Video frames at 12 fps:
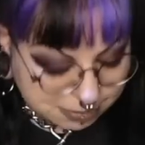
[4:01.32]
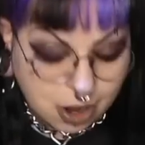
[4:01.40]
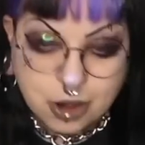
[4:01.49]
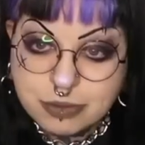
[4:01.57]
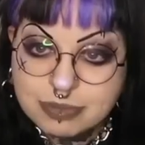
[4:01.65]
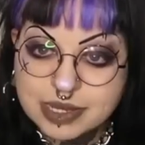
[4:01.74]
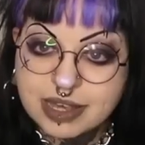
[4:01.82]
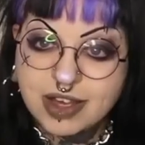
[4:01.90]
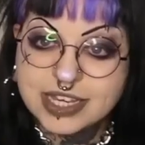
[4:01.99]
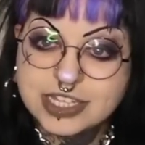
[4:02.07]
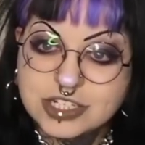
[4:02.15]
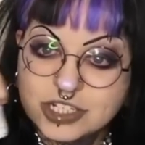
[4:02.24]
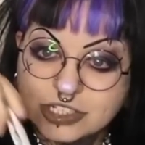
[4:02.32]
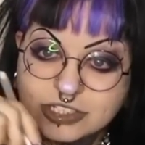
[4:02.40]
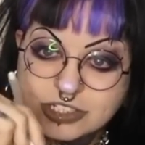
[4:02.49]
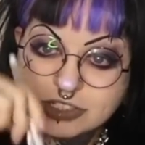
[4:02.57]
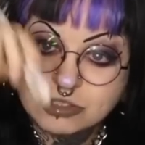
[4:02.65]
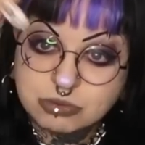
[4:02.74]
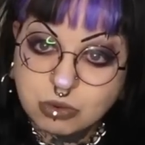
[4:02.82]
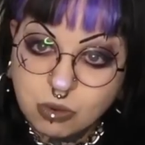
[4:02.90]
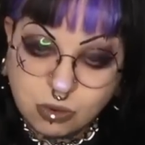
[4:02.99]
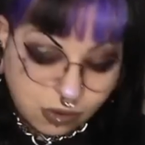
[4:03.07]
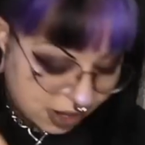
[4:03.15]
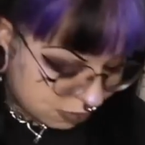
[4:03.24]
hoping I can just
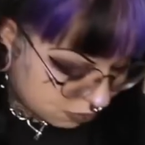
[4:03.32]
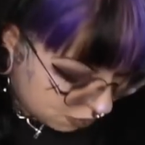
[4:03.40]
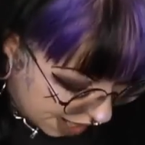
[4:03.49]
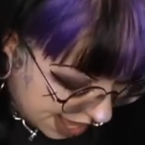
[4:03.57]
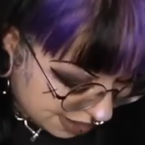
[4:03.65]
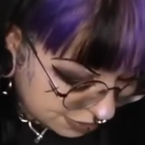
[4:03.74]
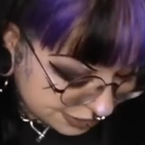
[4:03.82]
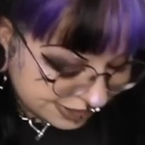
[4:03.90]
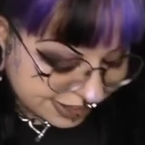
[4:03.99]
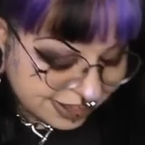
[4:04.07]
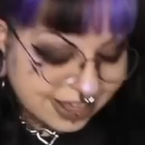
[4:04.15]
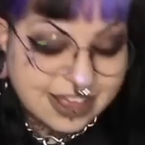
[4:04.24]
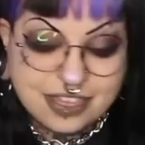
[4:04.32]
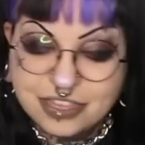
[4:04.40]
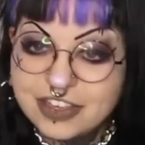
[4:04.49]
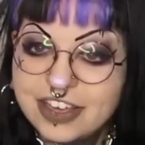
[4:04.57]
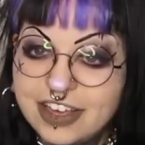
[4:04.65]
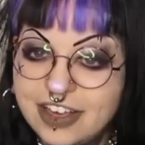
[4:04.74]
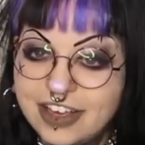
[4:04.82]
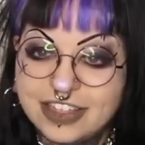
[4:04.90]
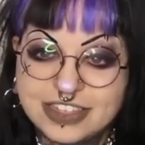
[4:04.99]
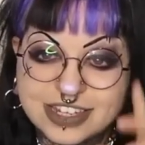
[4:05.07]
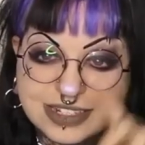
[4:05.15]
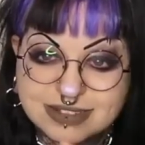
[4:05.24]
draw around
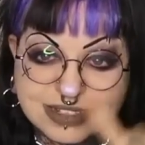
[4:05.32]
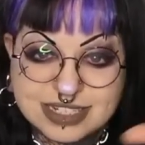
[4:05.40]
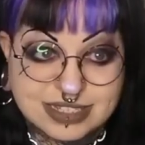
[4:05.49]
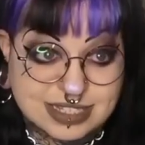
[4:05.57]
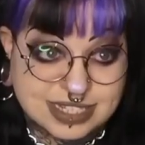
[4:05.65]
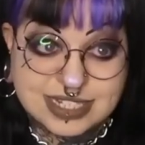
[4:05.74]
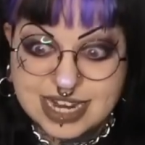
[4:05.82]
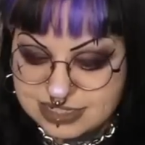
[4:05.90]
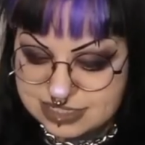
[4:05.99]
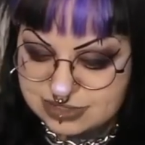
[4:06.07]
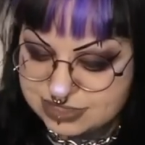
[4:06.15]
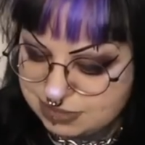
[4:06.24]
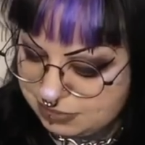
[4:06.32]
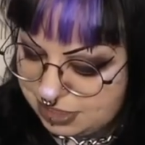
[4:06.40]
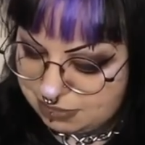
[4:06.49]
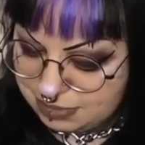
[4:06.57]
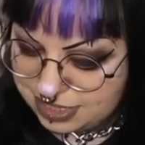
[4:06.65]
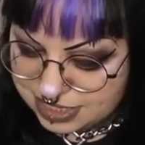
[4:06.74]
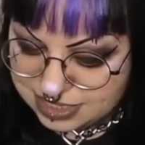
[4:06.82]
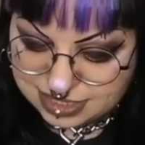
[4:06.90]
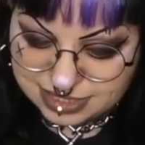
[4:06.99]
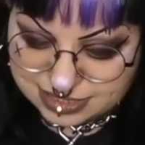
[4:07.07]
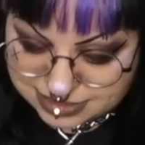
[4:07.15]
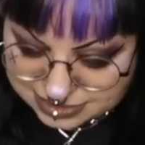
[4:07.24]
the stencils I'm going to make.
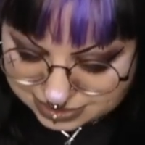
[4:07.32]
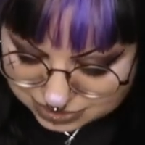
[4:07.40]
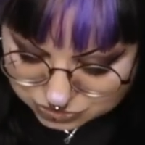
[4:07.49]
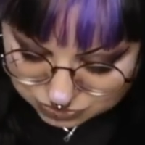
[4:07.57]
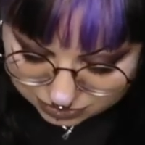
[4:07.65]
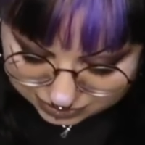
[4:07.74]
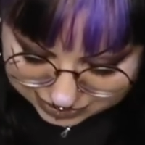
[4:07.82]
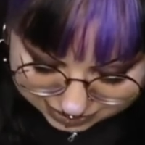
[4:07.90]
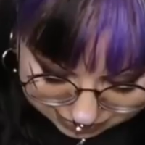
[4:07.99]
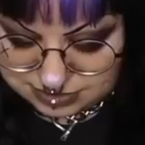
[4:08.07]
Let's try it.